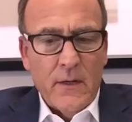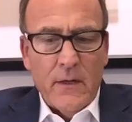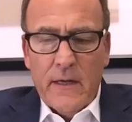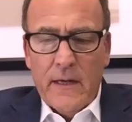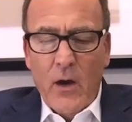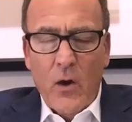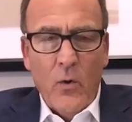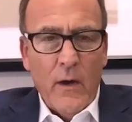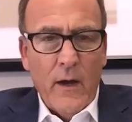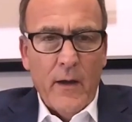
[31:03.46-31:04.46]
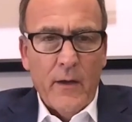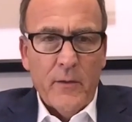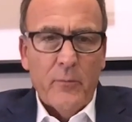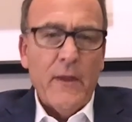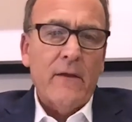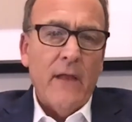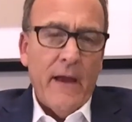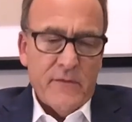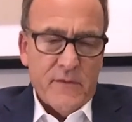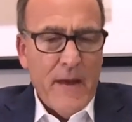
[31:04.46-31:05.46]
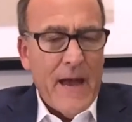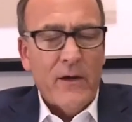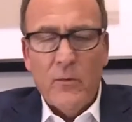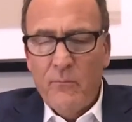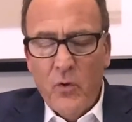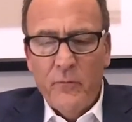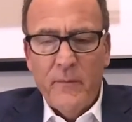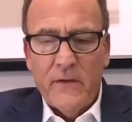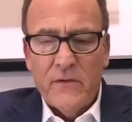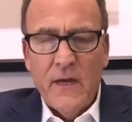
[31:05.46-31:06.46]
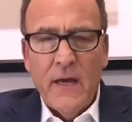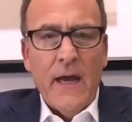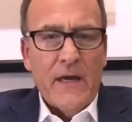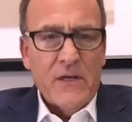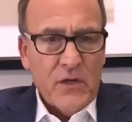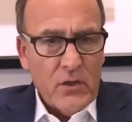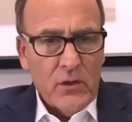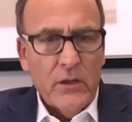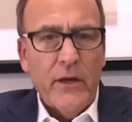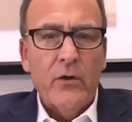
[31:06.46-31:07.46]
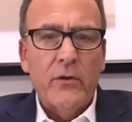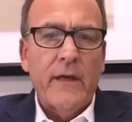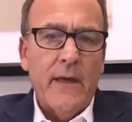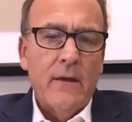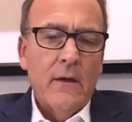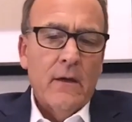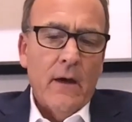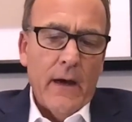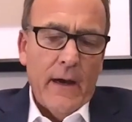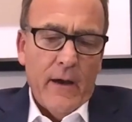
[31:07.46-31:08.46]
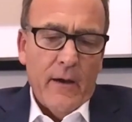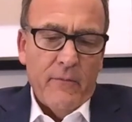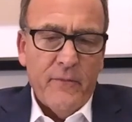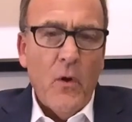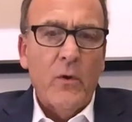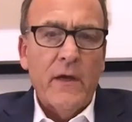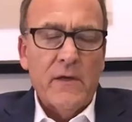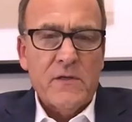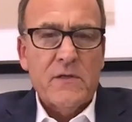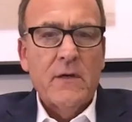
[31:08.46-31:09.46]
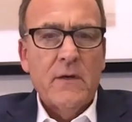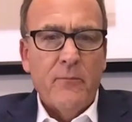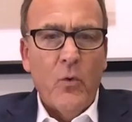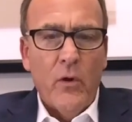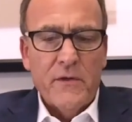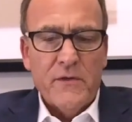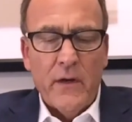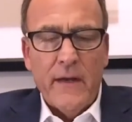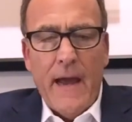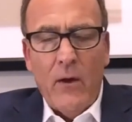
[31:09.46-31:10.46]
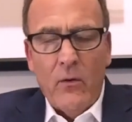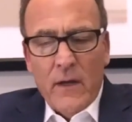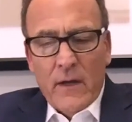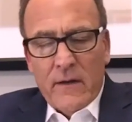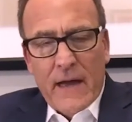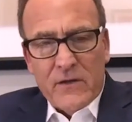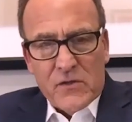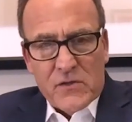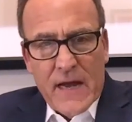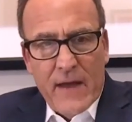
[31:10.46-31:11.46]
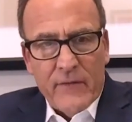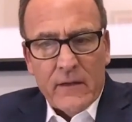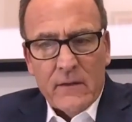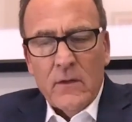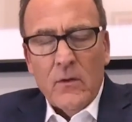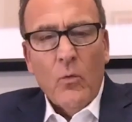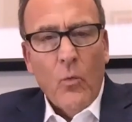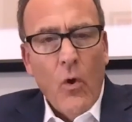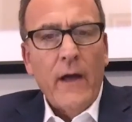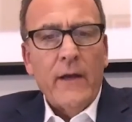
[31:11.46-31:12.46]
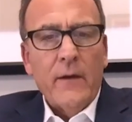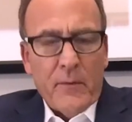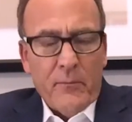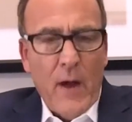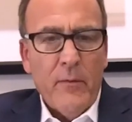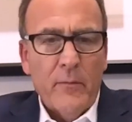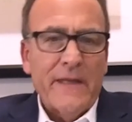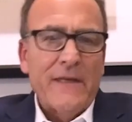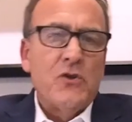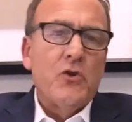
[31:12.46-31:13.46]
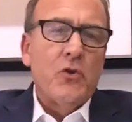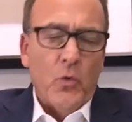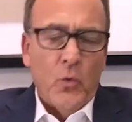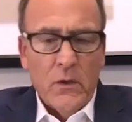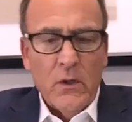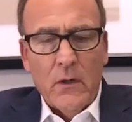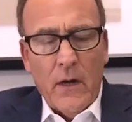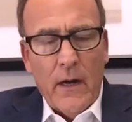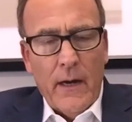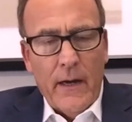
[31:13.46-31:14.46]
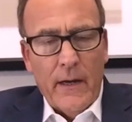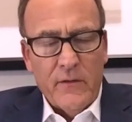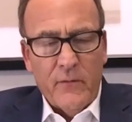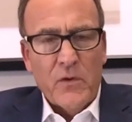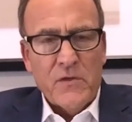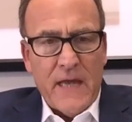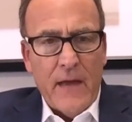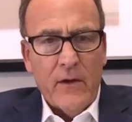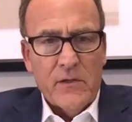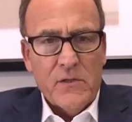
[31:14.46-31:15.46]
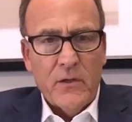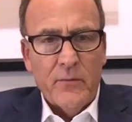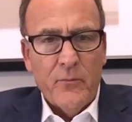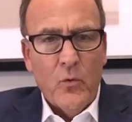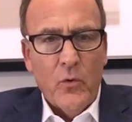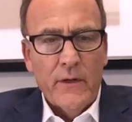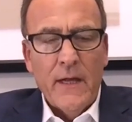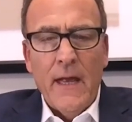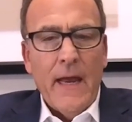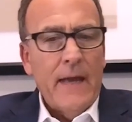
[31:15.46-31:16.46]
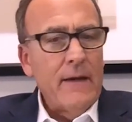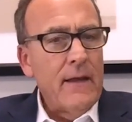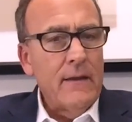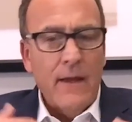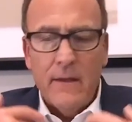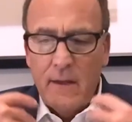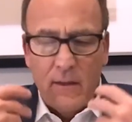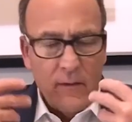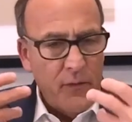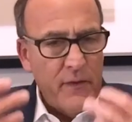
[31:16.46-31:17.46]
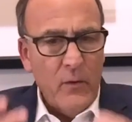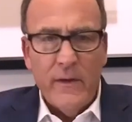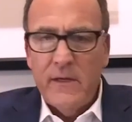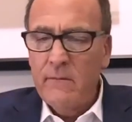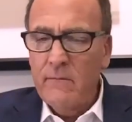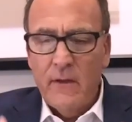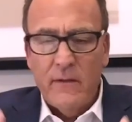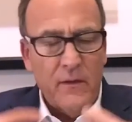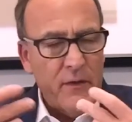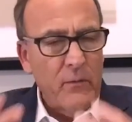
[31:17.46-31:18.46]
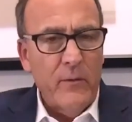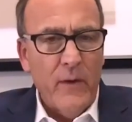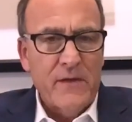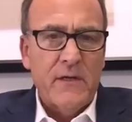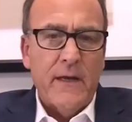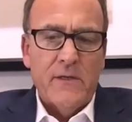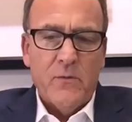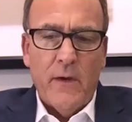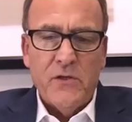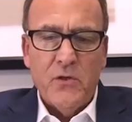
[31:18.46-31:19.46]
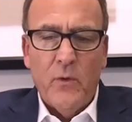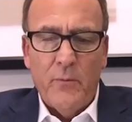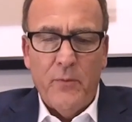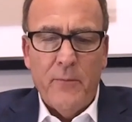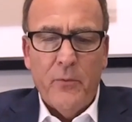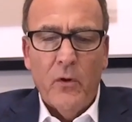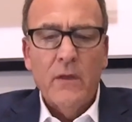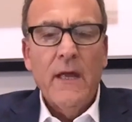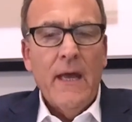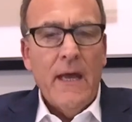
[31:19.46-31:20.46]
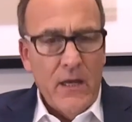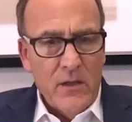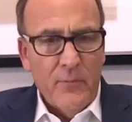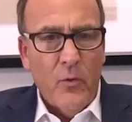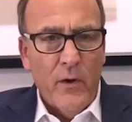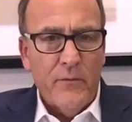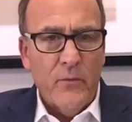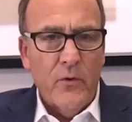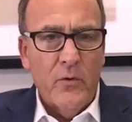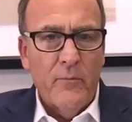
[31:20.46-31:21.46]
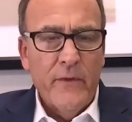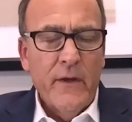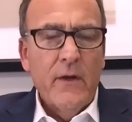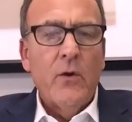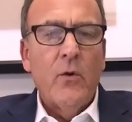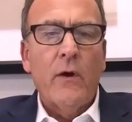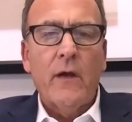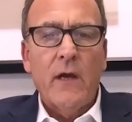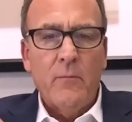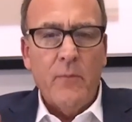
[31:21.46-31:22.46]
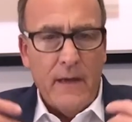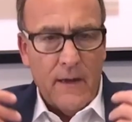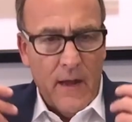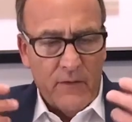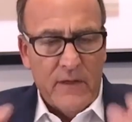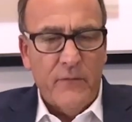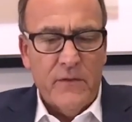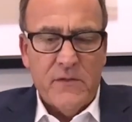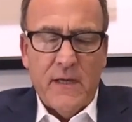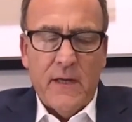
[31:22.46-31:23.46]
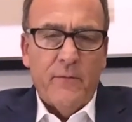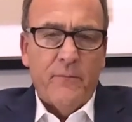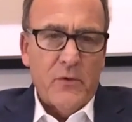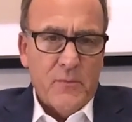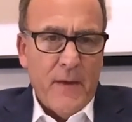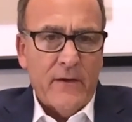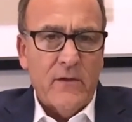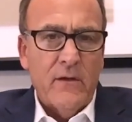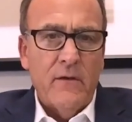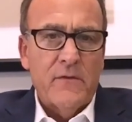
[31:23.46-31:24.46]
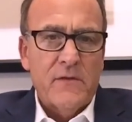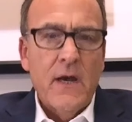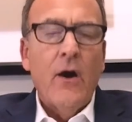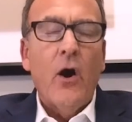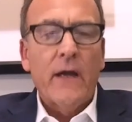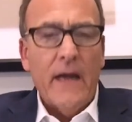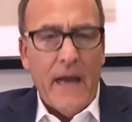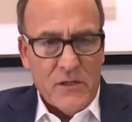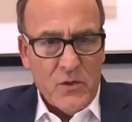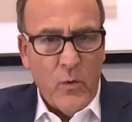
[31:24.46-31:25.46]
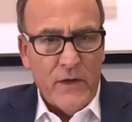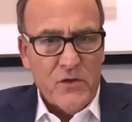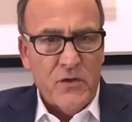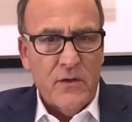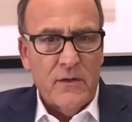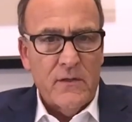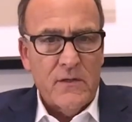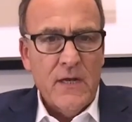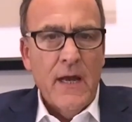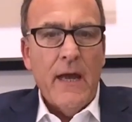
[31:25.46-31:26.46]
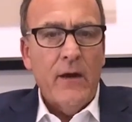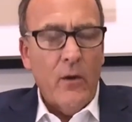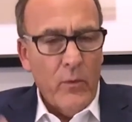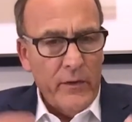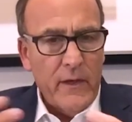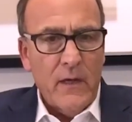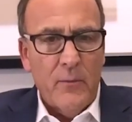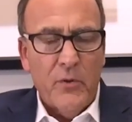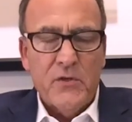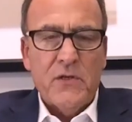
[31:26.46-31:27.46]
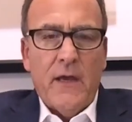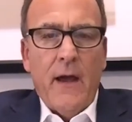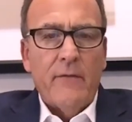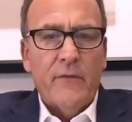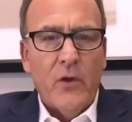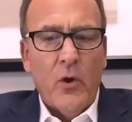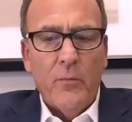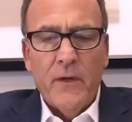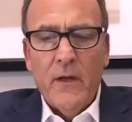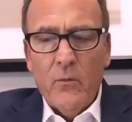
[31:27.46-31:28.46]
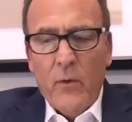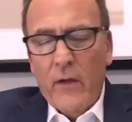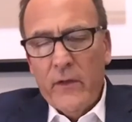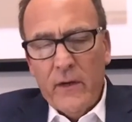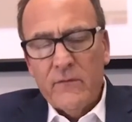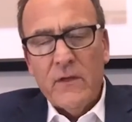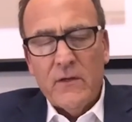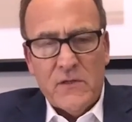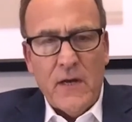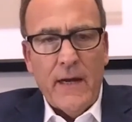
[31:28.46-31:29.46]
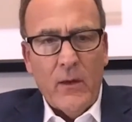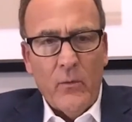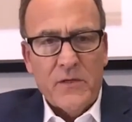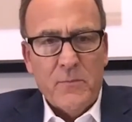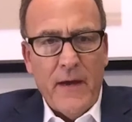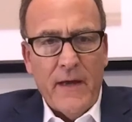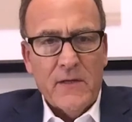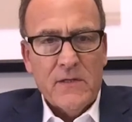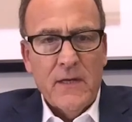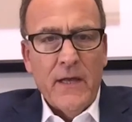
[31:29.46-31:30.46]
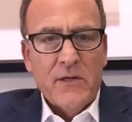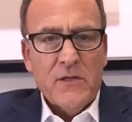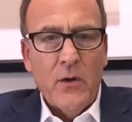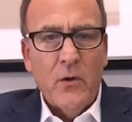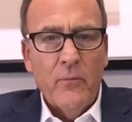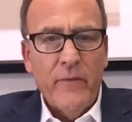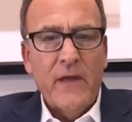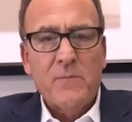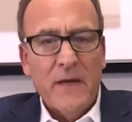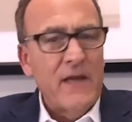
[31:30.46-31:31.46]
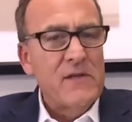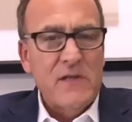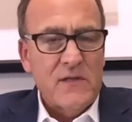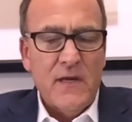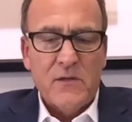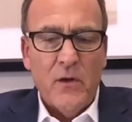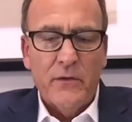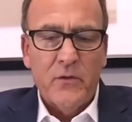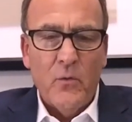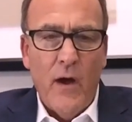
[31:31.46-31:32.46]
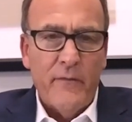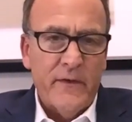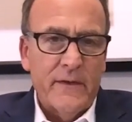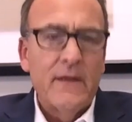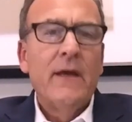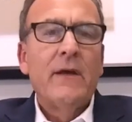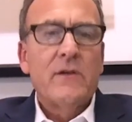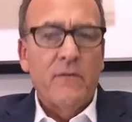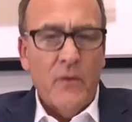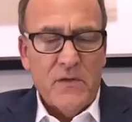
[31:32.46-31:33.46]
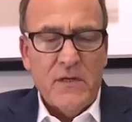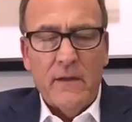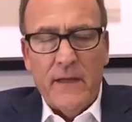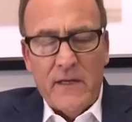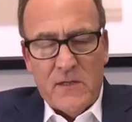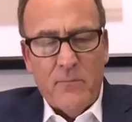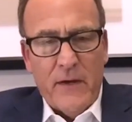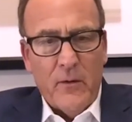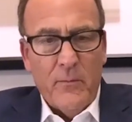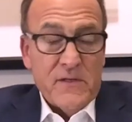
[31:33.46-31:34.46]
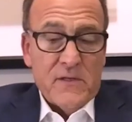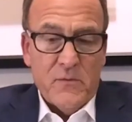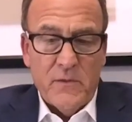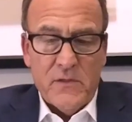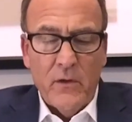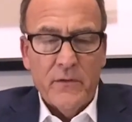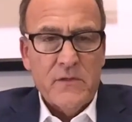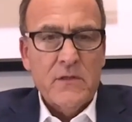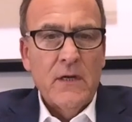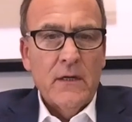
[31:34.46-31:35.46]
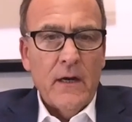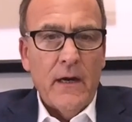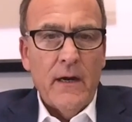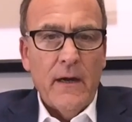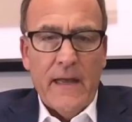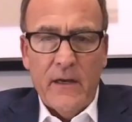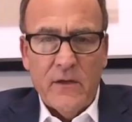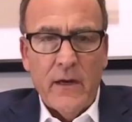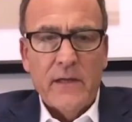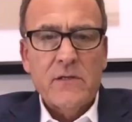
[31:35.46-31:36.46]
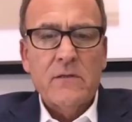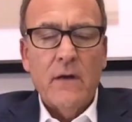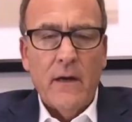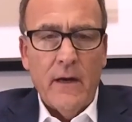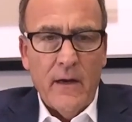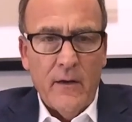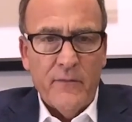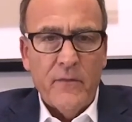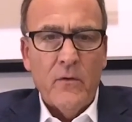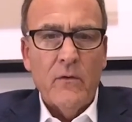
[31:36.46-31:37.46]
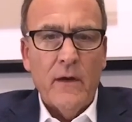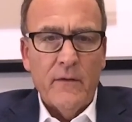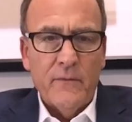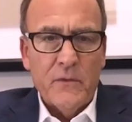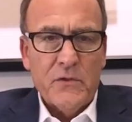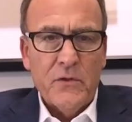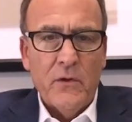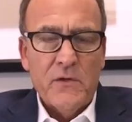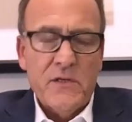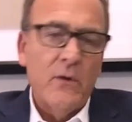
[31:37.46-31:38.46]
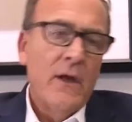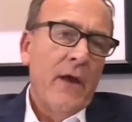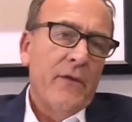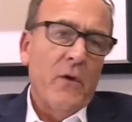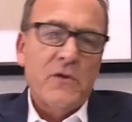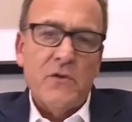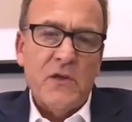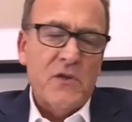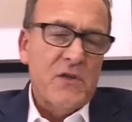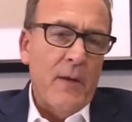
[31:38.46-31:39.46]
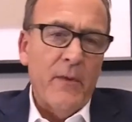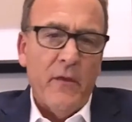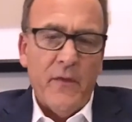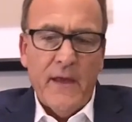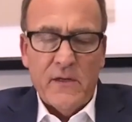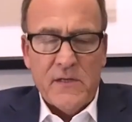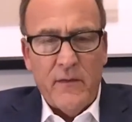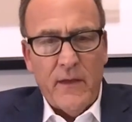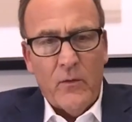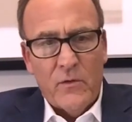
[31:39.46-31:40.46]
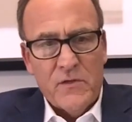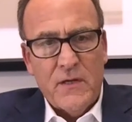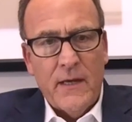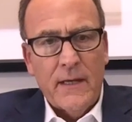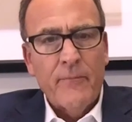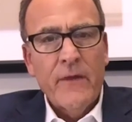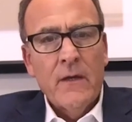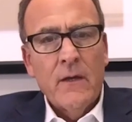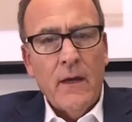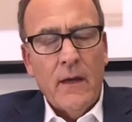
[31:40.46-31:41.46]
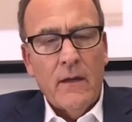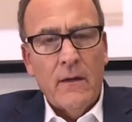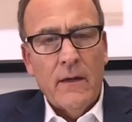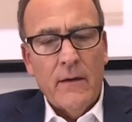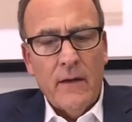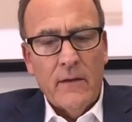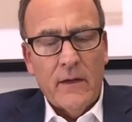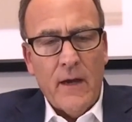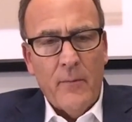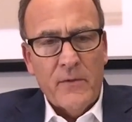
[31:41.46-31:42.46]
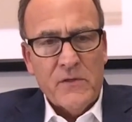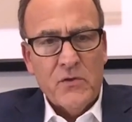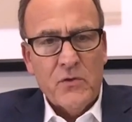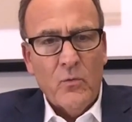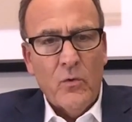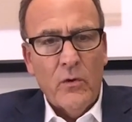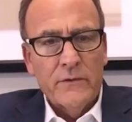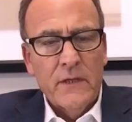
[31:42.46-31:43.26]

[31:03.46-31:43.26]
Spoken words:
The Black Lives Matter movement has clearly focused boards on now not just having one, but probably two diverse candidates on the board. And the theory resonates, right? You want people in the boardroom who are going to have a different set of perspectives, are going to ask questions, and are really going to push the envelope relative to deciding what's best. So, as McKinsey says all too often, diversity leads to better business results, and it does for sure. So, those are just some of the things I think we're seeing in the composition world.